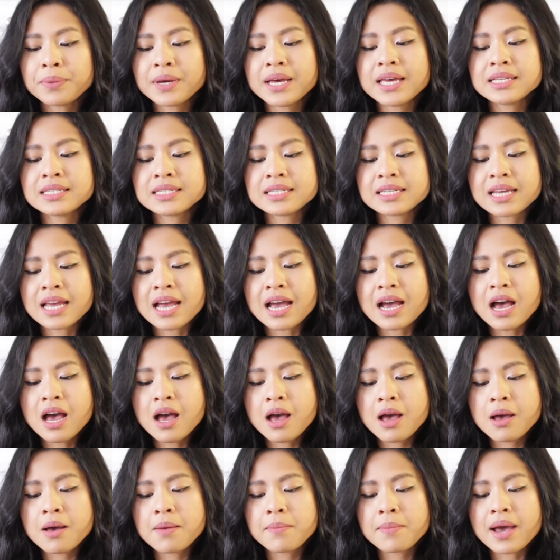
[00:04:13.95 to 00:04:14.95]
but
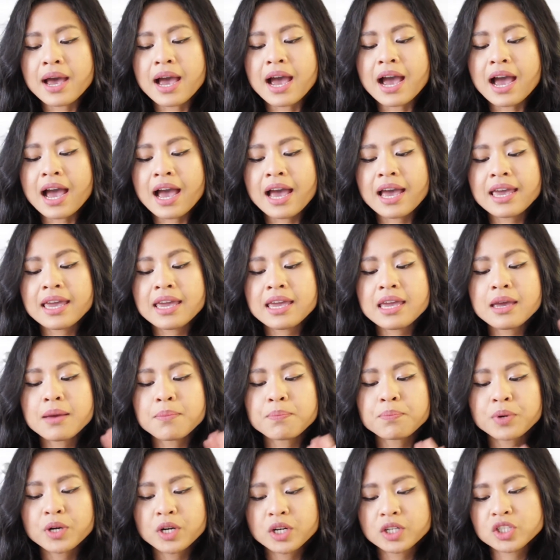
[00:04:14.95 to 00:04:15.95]

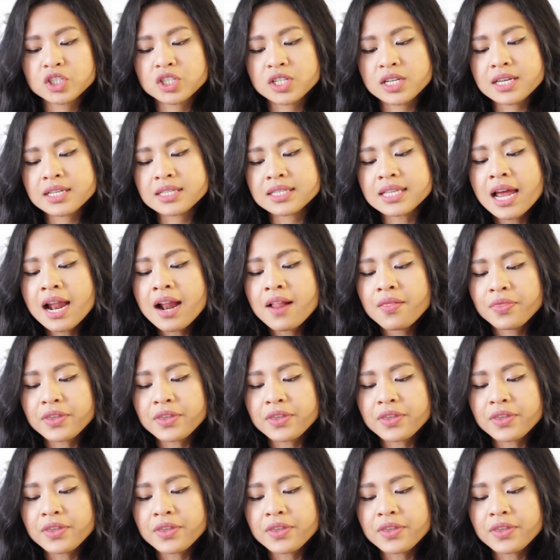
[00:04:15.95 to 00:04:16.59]
I purchased